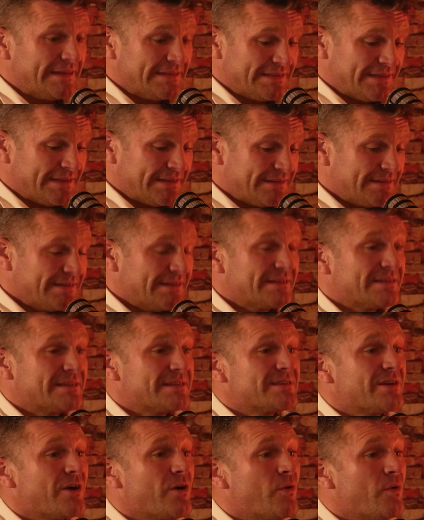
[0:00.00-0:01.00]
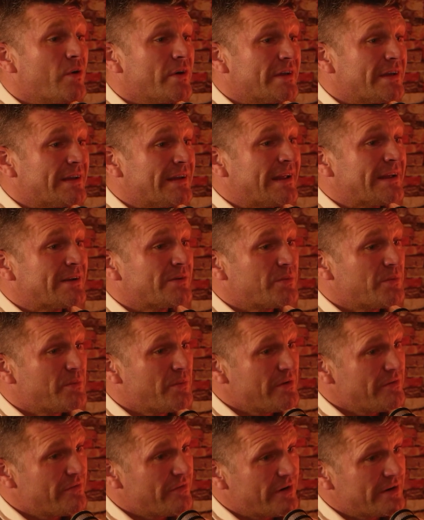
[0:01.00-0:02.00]
He's saying, "This is how I connect with
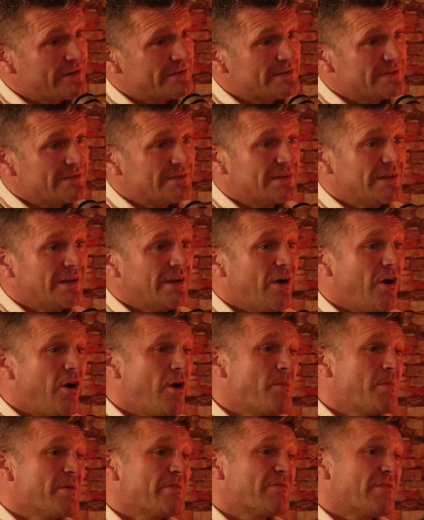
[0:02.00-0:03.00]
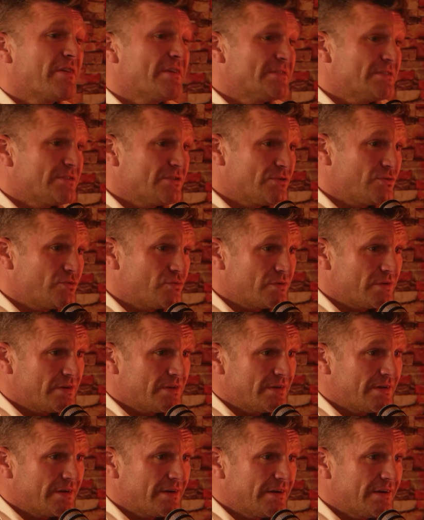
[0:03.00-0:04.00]
my friends. All my friends are doing
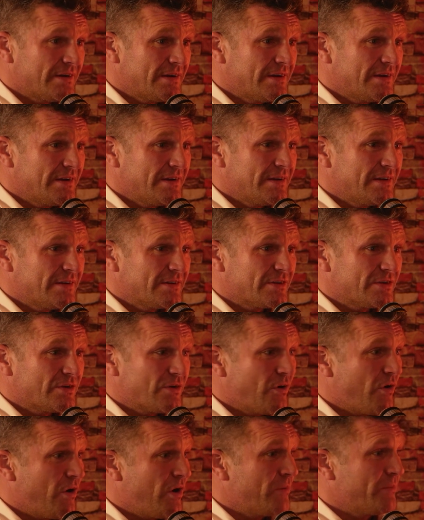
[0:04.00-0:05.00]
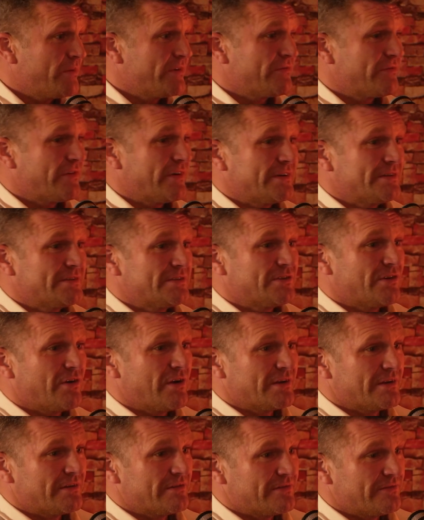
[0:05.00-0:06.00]
it. You know, all my friends, they're
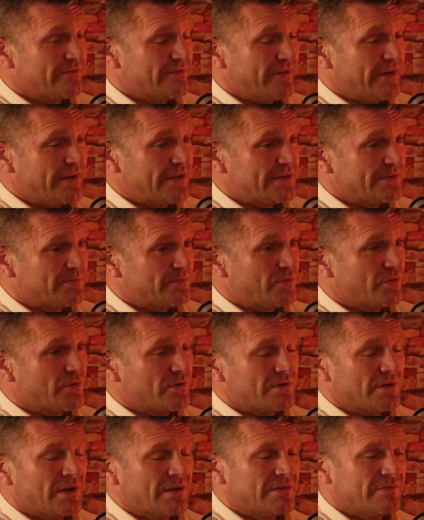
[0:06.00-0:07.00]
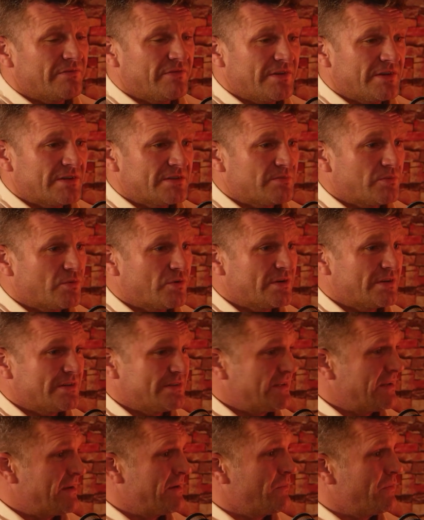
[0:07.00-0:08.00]
on the Facebook, not the Facebook,
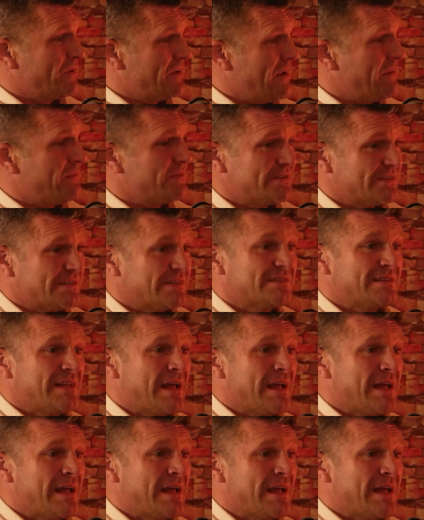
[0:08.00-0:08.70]
with them it's the